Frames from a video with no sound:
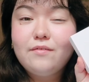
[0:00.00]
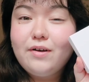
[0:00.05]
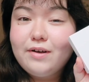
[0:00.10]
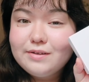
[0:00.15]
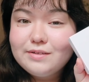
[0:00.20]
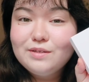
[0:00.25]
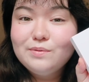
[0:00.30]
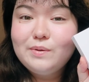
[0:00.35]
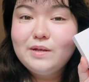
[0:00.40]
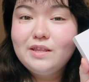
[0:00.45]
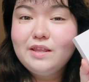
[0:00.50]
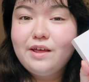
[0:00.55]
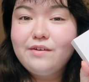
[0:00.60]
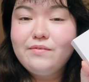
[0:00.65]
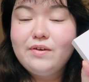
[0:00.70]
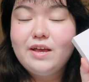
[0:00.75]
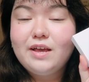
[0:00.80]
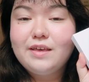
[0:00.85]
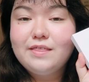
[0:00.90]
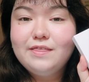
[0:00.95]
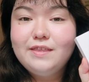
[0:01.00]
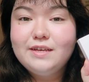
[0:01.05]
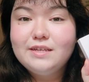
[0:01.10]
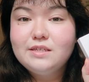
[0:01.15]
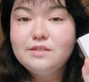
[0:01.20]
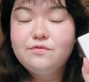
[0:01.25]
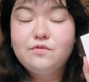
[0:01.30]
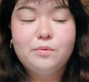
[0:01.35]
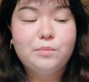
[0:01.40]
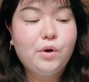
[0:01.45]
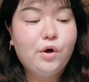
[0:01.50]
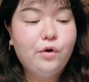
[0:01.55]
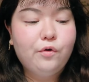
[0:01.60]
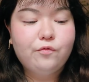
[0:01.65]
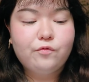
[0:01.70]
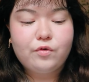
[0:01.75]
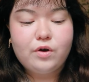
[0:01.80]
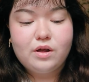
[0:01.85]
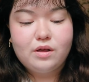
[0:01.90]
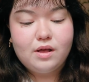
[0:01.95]
I've also been loving this from
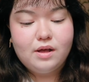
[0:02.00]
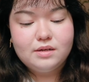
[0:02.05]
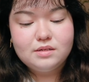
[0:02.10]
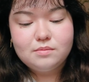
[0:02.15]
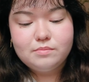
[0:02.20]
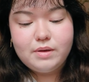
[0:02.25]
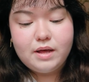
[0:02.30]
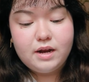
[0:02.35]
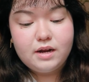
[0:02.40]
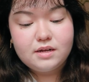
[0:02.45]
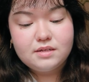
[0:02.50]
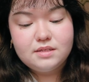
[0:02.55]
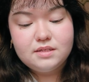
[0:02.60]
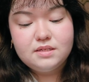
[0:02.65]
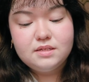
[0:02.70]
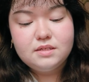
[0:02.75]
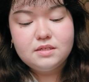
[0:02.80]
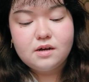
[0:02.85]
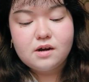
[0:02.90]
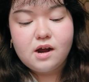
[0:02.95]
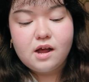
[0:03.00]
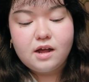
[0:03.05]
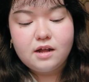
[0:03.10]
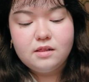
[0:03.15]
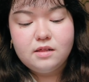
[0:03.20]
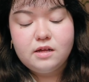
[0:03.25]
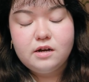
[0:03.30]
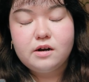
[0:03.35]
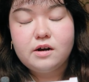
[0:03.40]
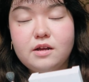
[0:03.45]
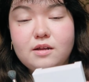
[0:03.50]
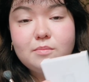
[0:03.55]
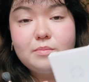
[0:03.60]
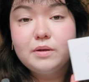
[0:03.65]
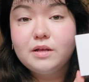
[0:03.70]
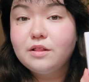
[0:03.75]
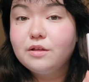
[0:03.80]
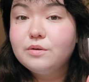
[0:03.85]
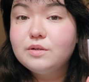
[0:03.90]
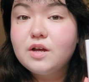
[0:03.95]
Ofra Cosmetics. This is their highlighter in
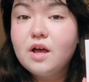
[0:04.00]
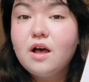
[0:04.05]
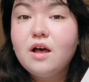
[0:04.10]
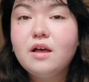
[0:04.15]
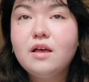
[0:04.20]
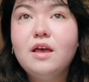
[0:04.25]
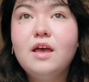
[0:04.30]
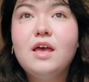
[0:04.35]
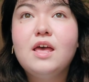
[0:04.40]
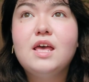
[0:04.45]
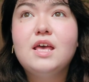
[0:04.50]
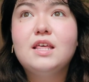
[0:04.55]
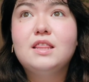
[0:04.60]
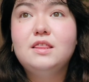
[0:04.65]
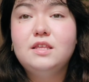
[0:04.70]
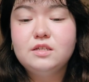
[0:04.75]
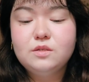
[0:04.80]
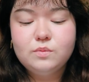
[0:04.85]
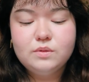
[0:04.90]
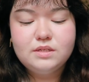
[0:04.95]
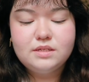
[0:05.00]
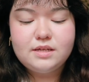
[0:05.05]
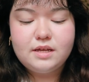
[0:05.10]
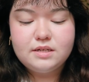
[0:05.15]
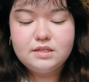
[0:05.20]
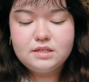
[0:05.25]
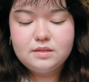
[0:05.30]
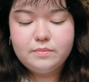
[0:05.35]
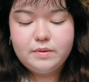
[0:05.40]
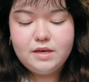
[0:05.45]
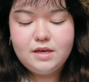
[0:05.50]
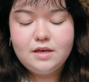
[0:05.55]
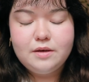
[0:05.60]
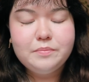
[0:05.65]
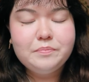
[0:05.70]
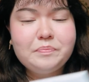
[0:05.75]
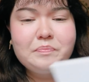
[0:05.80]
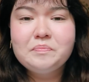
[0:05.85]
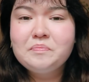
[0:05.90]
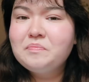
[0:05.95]
Pillow Talk. This was sent to
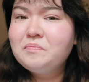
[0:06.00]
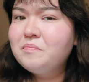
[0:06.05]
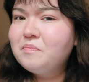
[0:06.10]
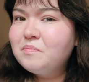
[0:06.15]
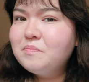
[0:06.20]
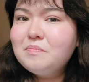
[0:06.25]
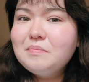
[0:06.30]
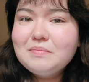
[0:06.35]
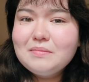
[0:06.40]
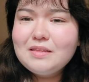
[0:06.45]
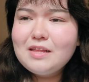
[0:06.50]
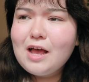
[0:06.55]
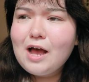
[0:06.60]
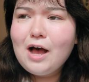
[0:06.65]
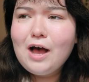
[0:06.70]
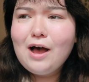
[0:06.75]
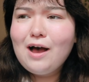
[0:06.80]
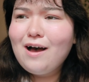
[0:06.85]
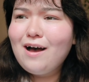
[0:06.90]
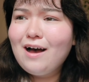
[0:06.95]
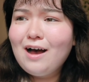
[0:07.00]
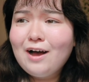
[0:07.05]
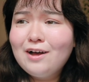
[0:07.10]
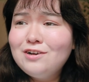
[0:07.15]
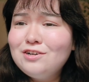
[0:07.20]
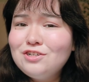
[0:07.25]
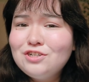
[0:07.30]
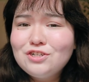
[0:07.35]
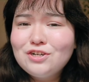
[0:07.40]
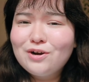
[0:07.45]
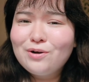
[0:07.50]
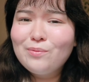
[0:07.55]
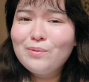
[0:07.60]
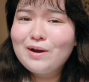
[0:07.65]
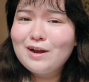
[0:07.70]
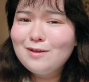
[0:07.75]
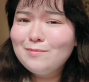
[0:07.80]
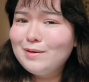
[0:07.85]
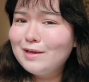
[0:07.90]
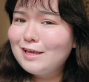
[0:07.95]
me unsure
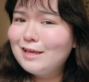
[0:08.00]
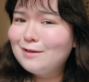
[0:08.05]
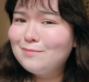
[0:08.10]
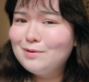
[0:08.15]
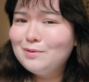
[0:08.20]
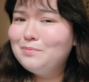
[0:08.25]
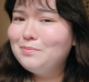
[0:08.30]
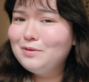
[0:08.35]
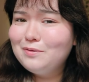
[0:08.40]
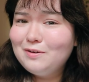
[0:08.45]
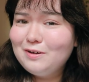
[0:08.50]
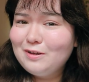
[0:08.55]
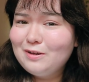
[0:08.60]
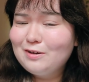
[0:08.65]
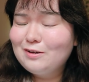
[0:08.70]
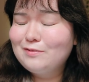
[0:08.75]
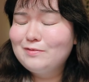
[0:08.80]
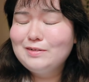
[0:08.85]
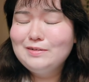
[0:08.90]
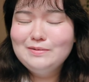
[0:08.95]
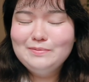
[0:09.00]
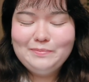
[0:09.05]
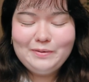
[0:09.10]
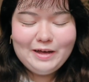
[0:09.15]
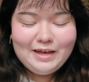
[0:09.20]
when I became a beauty guru.